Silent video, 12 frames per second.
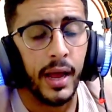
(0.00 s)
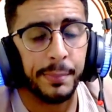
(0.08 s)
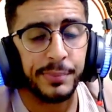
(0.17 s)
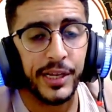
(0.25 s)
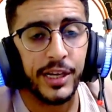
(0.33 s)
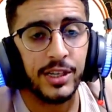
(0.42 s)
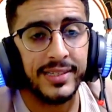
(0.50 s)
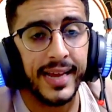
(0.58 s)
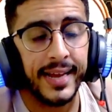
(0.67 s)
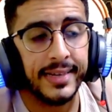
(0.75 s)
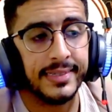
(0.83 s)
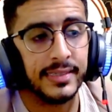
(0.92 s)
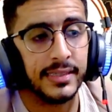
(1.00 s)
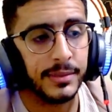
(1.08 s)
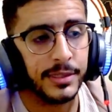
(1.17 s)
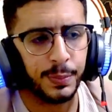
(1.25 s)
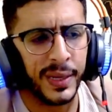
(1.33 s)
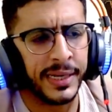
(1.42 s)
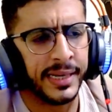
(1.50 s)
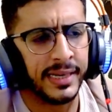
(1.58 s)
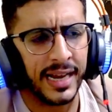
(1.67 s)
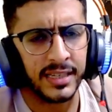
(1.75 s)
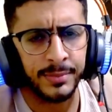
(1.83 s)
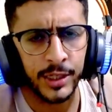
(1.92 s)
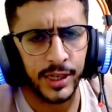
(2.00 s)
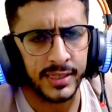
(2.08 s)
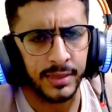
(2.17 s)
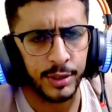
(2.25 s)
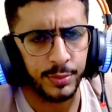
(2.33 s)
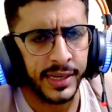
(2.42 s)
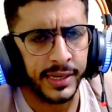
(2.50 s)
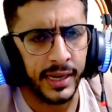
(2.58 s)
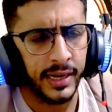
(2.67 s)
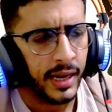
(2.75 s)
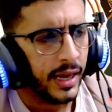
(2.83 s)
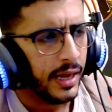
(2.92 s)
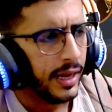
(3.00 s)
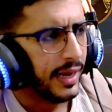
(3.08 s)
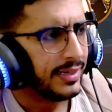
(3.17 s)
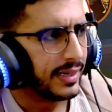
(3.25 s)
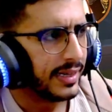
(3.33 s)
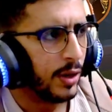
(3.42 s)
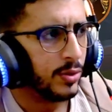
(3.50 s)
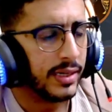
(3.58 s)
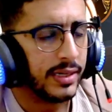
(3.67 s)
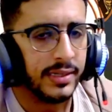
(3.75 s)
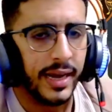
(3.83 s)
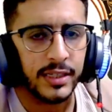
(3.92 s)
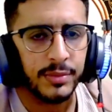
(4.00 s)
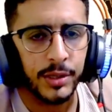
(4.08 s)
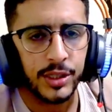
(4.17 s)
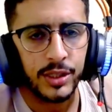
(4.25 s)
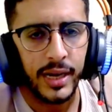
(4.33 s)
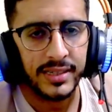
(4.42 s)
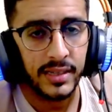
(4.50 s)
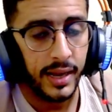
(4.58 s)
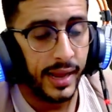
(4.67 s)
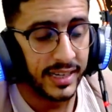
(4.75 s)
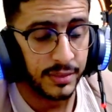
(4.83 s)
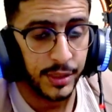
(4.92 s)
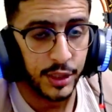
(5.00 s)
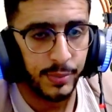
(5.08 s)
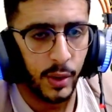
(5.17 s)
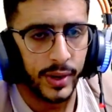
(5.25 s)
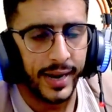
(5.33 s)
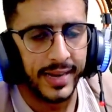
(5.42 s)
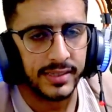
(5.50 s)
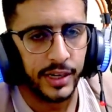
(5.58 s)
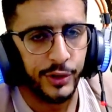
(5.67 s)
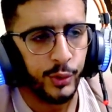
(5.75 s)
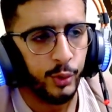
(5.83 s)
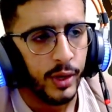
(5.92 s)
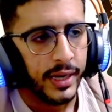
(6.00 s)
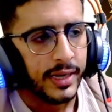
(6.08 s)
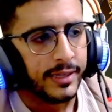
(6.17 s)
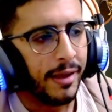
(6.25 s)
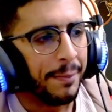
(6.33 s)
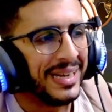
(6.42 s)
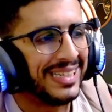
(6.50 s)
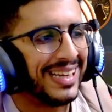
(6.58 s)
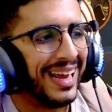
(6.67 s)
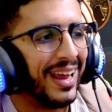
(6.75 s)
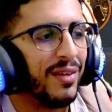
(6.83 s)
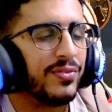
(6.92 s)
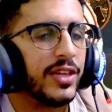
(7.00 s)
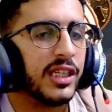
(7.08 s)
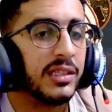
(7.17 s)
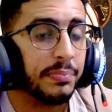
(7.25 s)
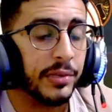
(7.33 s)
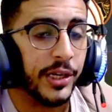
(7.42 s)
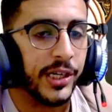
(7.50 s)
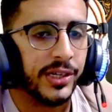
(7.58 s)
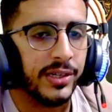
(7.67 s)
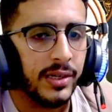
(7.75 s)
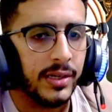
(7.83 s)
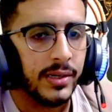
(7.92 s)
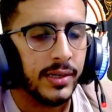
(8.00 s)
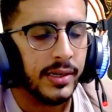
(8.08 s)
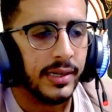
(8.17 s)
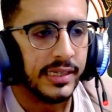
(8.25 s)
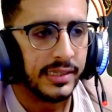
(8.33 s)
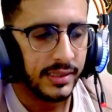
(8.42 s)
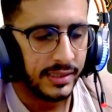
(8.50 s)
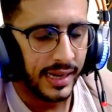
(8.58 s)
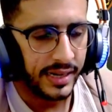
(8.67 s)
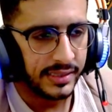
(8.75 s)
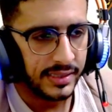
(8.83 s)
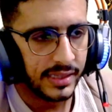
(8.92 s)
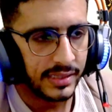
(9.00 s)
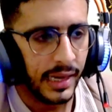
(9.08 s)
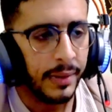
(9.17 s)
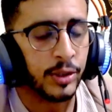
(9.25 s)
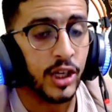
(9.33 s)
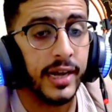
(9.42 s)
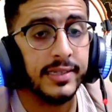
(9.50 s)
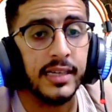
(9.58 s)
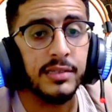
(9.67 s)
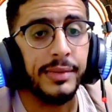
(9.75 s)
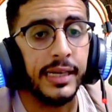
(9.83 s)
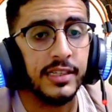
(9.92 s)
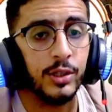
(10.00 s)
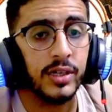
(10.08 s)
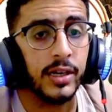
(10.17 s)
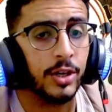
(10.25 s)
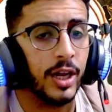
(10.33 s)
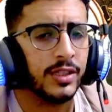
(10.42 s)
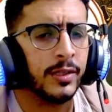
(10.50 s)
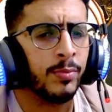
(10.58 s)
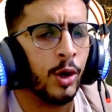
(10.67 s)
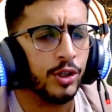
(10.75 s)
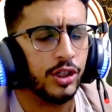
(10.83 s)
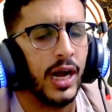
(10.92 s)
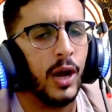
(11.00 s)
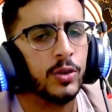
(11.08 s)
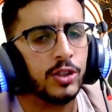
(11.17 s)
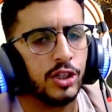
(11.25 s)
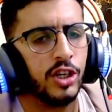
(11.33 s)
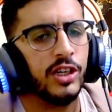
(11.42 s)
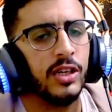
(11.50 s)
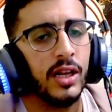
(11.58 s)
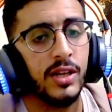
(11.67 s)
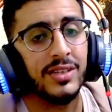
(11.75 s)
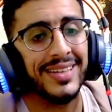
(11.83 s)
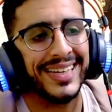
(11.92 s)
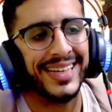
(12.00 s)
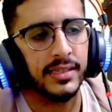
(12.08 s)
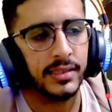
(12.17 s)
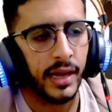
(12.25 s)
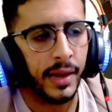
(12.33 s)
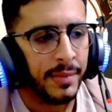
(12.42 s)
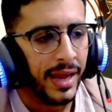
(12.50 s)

player that is spending as much as I'm spending, his account is has as much power as I do, that means that if this player that is the same size as me is using a lightning march, I'll struggle a lot against him